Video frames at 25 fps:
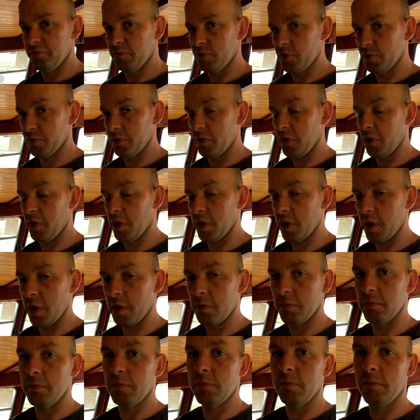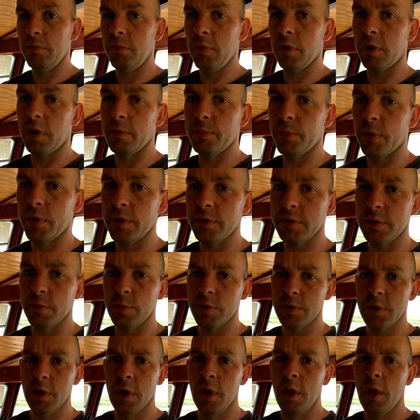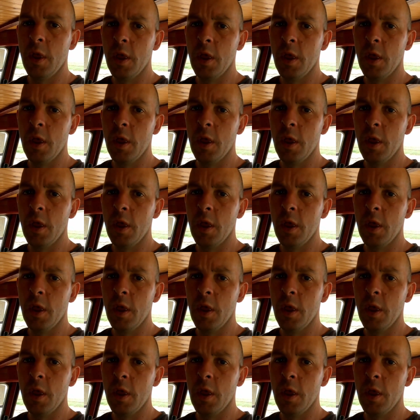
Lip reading: That's what way now. Not gonna bore you too much.